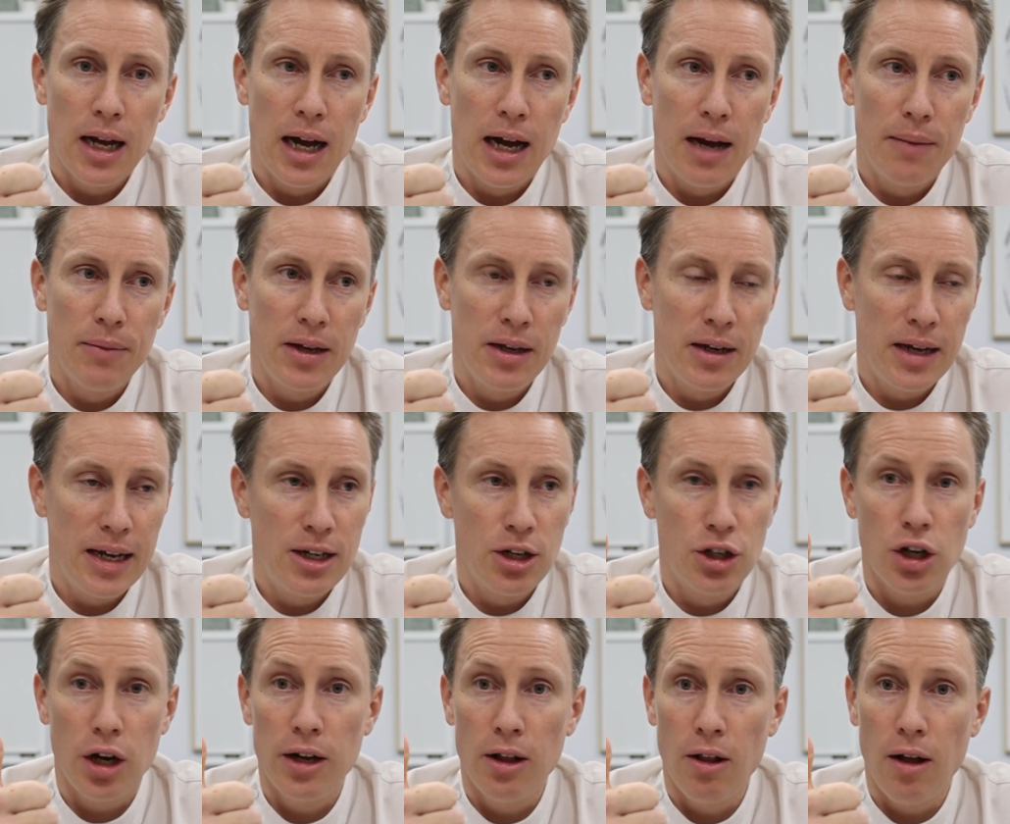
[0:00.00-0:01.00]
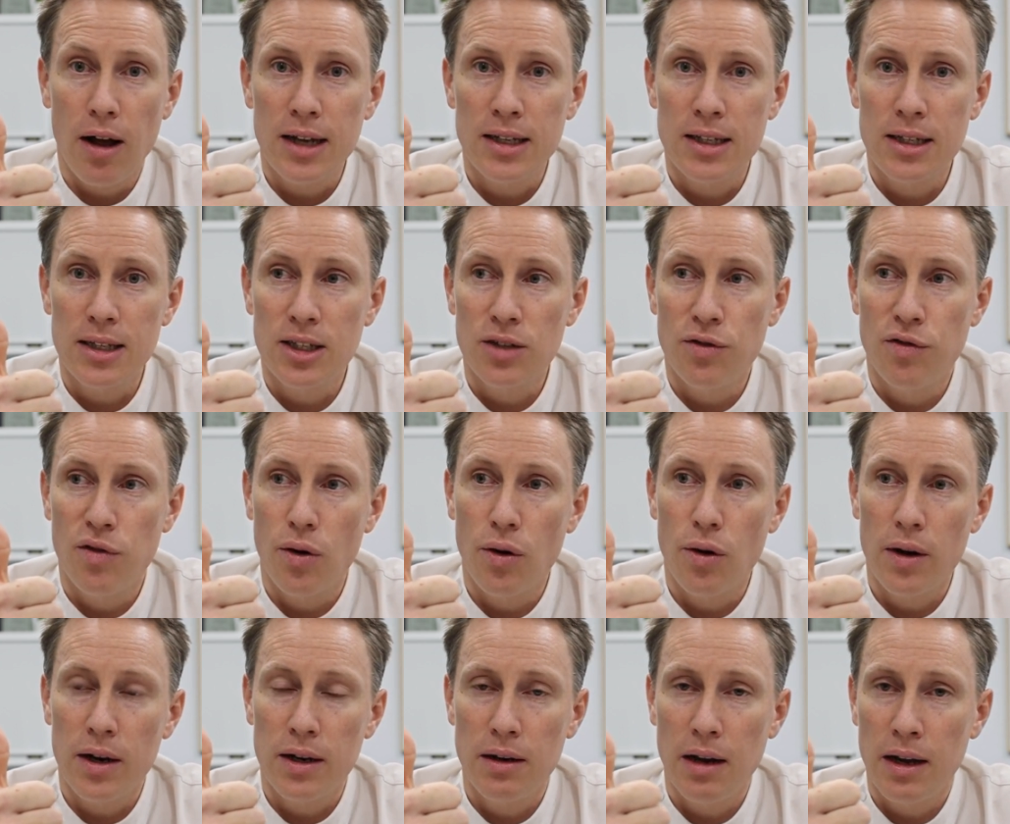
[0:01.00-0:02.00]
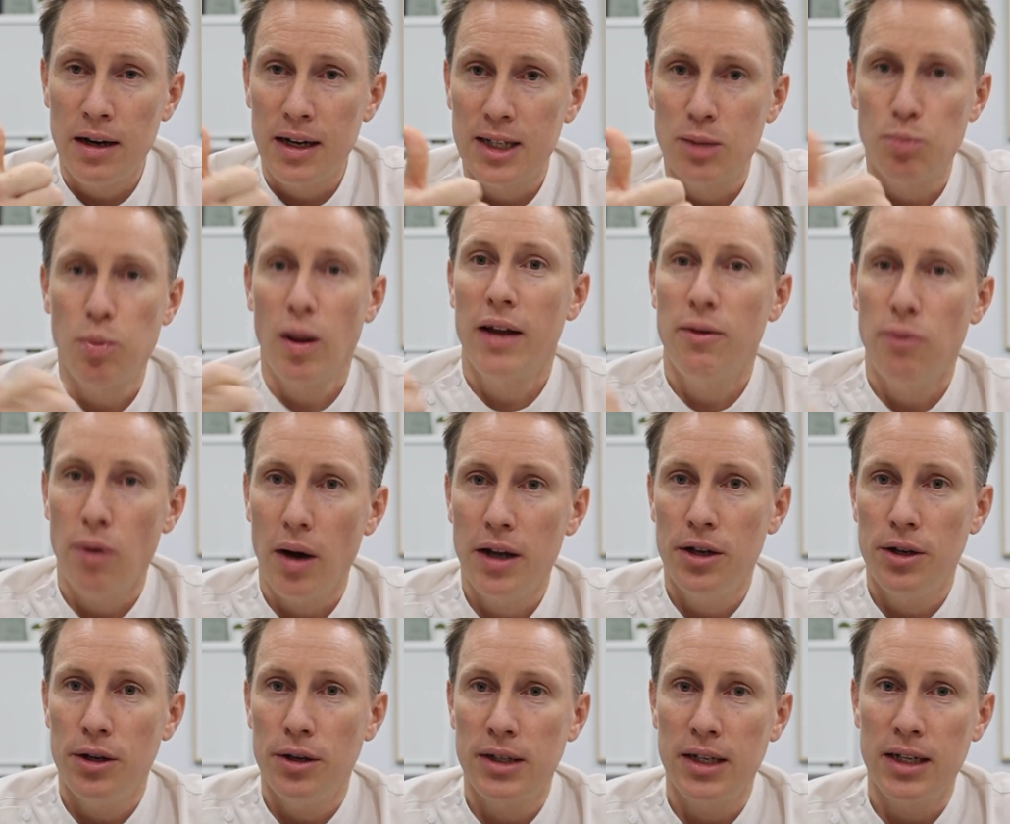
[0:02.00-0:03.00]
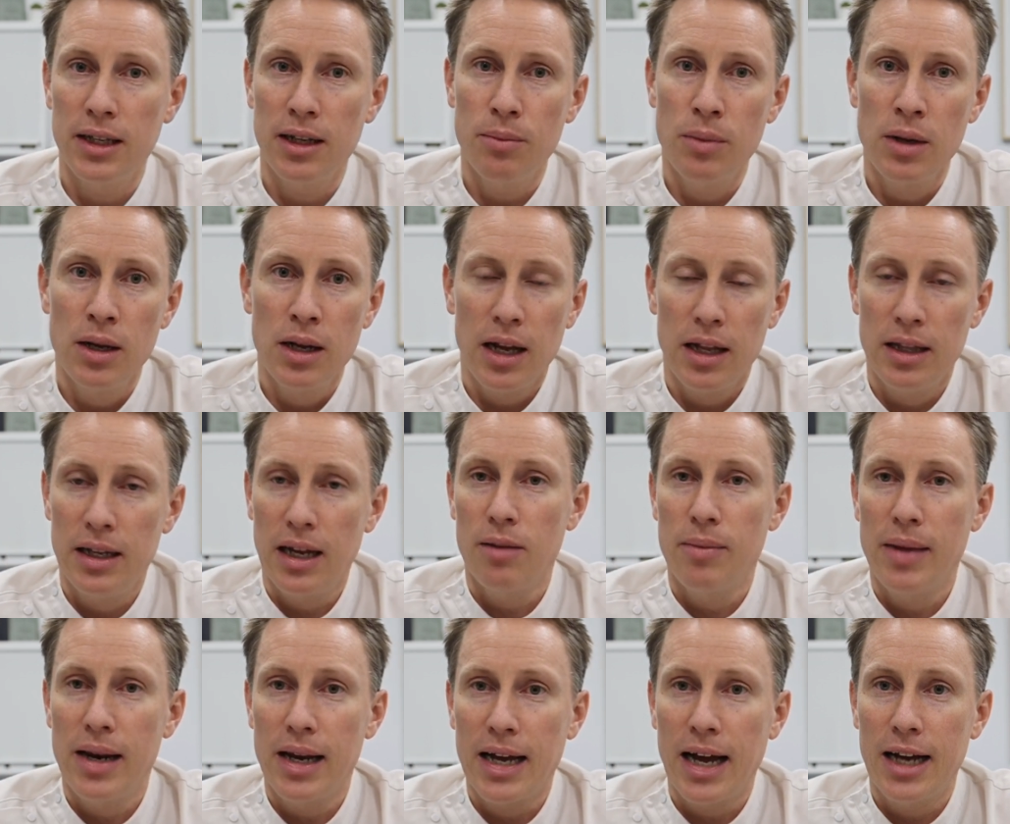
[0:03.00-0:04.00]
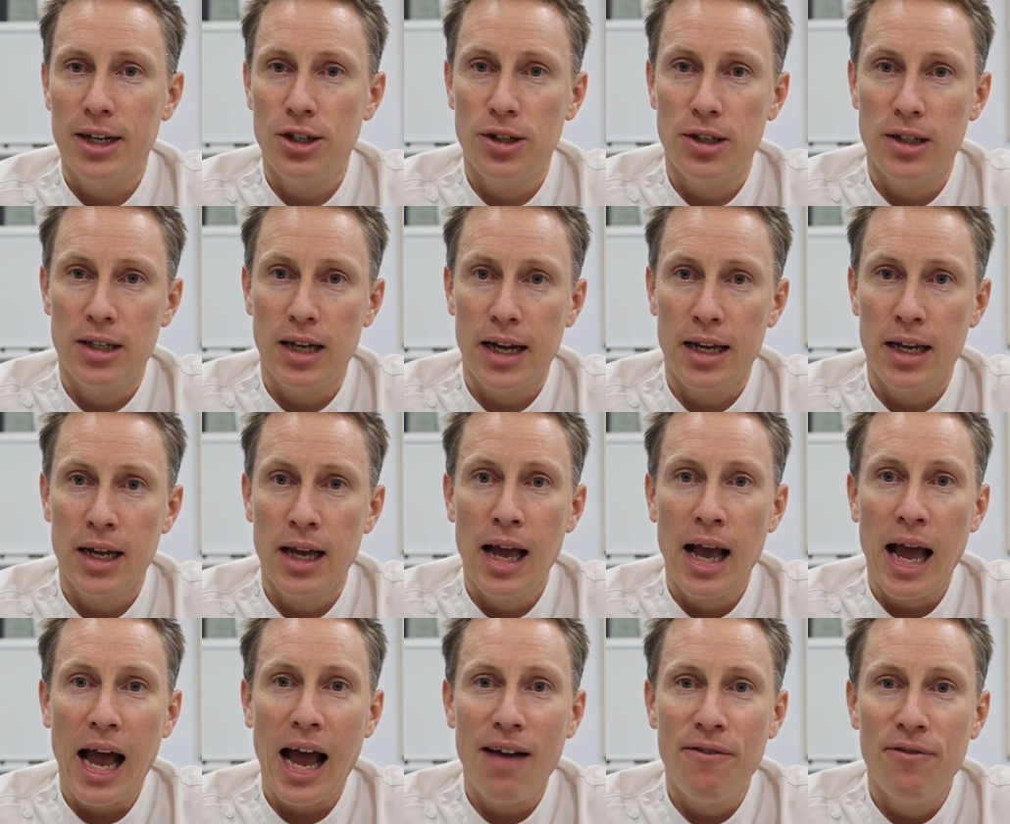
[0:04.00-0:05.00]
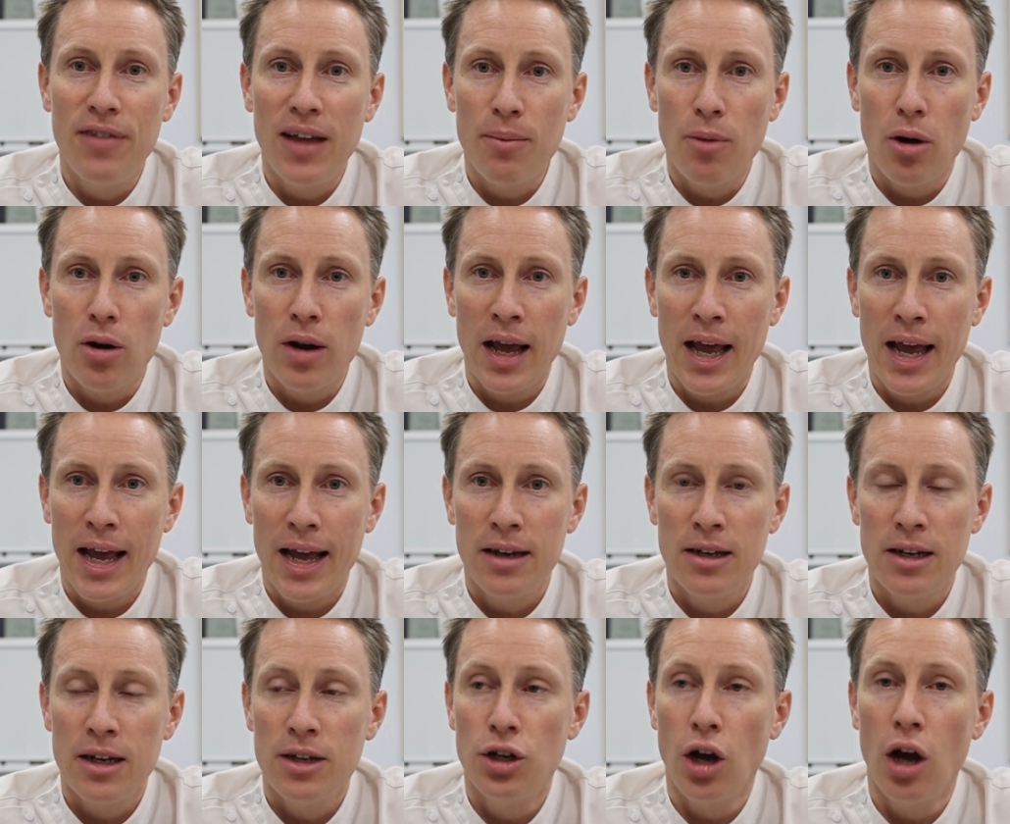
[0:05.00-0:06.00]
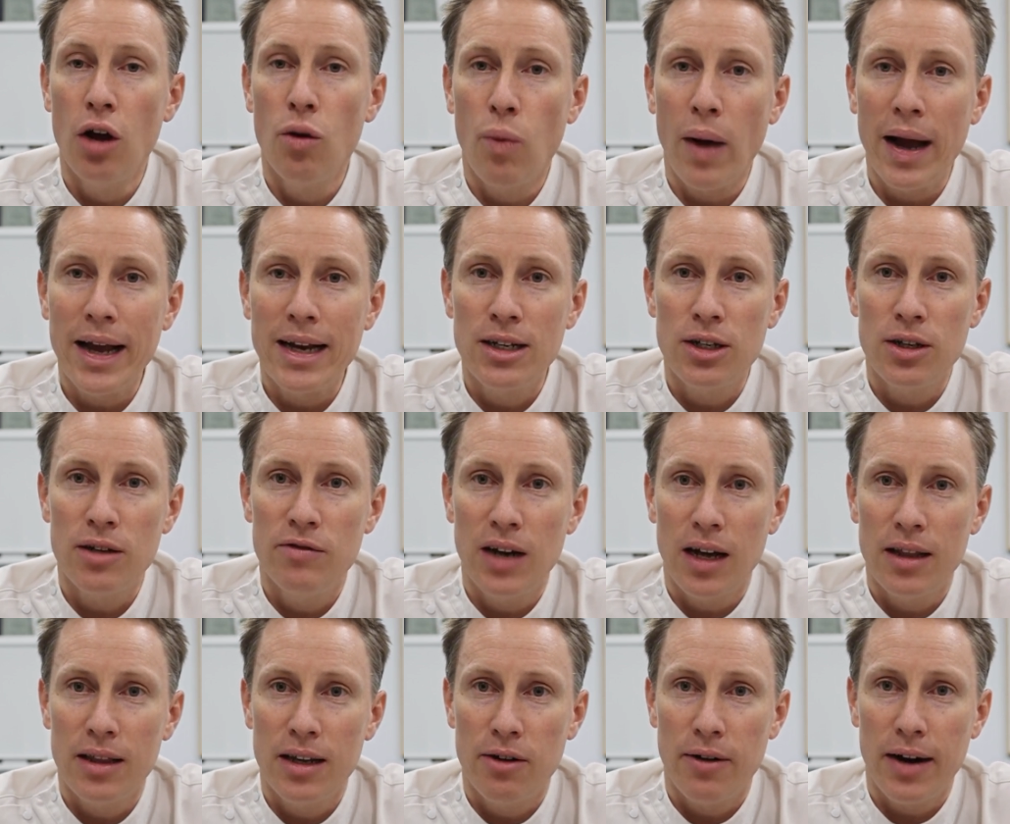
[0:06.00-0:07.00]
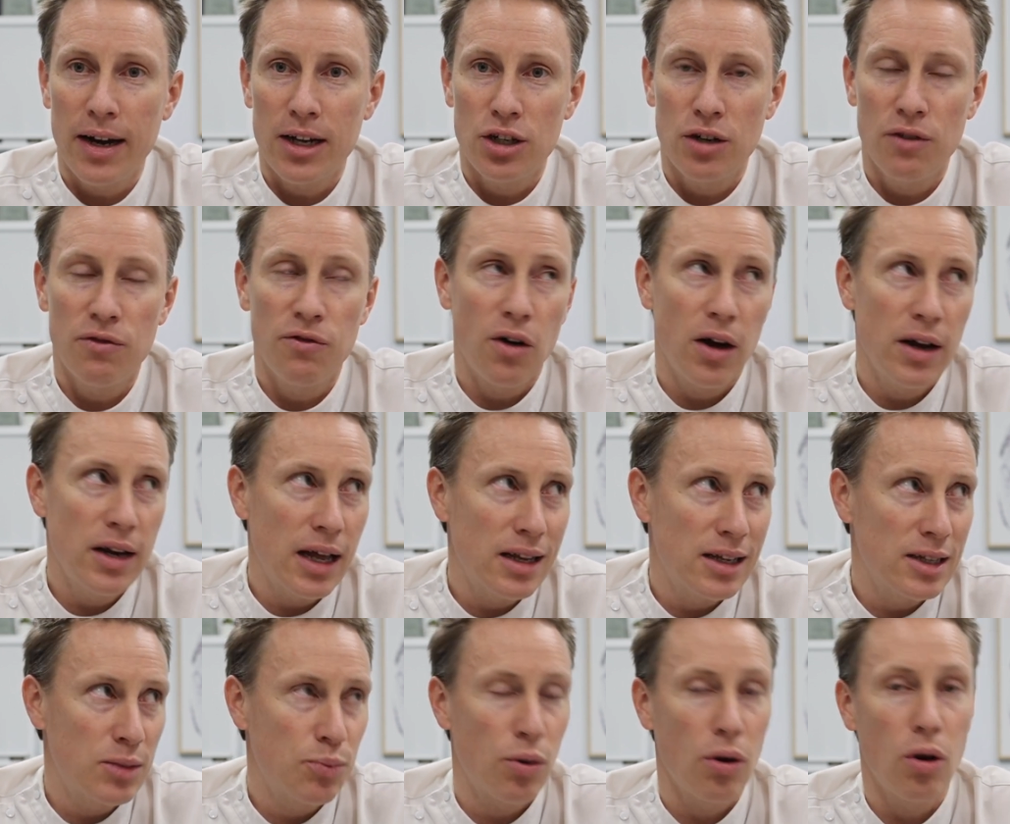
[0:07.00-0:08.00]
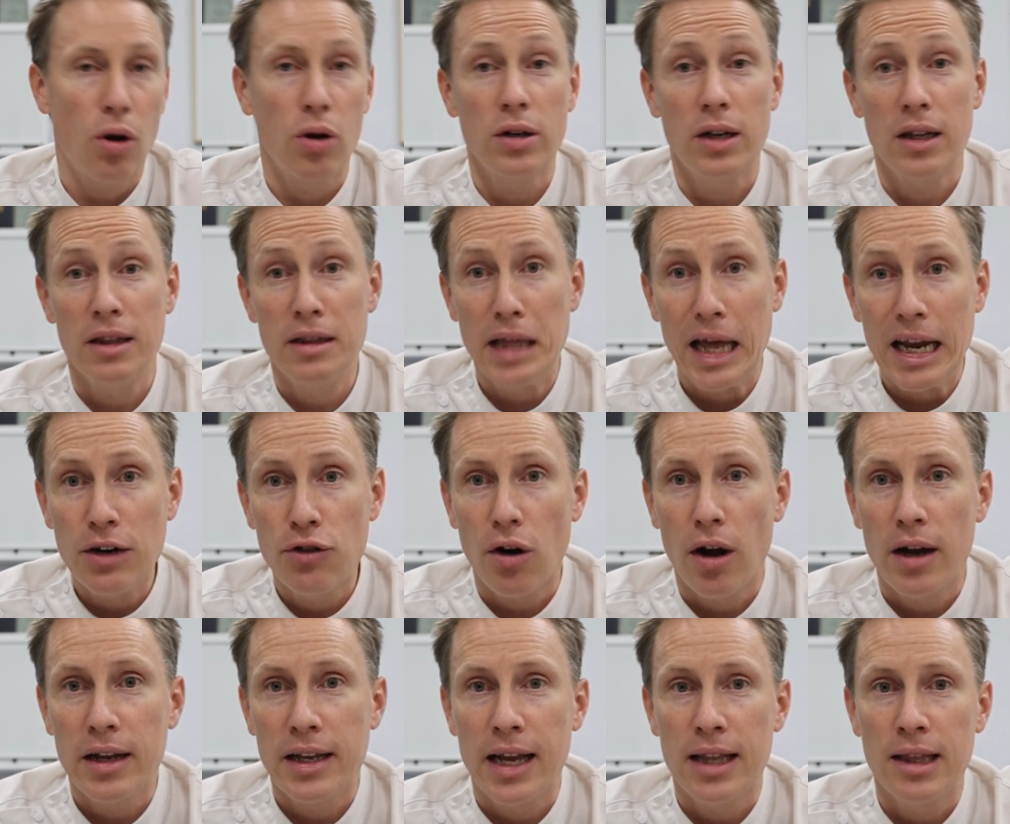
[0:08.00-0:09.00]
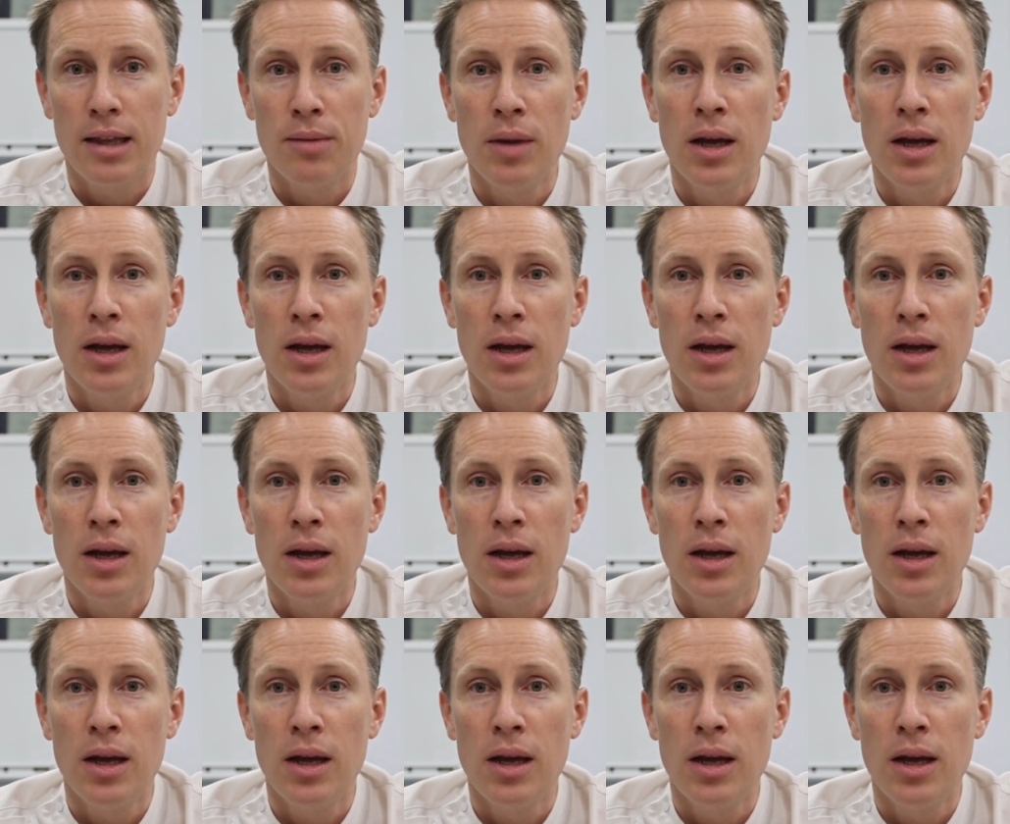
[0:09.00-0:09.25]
that you need to show your license for and explain why you're using them, and the other medications you're taking. Have them on hand. Don't wait until you've done the erection, find out that it's prolonged, and then try and get